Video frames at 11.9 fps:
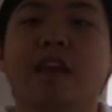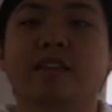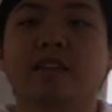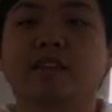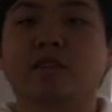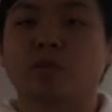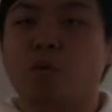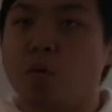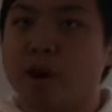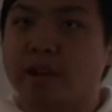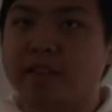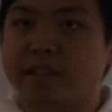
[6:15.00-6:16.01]
And this is
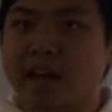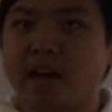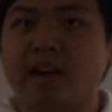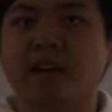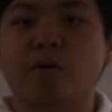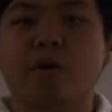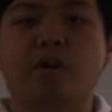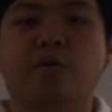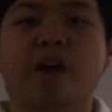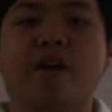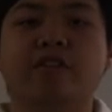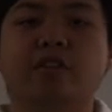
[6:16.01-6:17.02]
exactly what
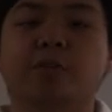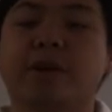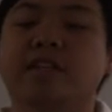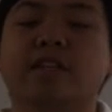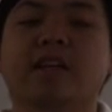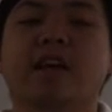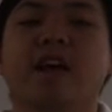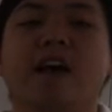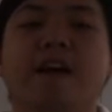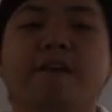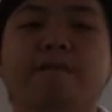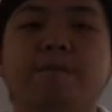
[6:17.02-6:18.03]
we have expected,
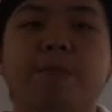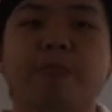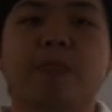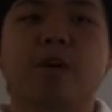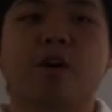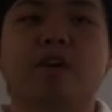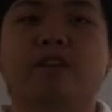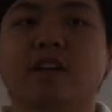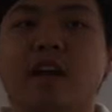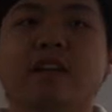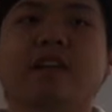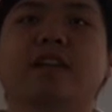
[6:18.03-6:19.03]
and we're gonna
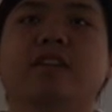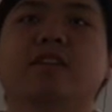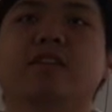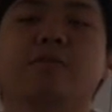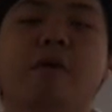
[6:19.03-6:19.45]
sell it in the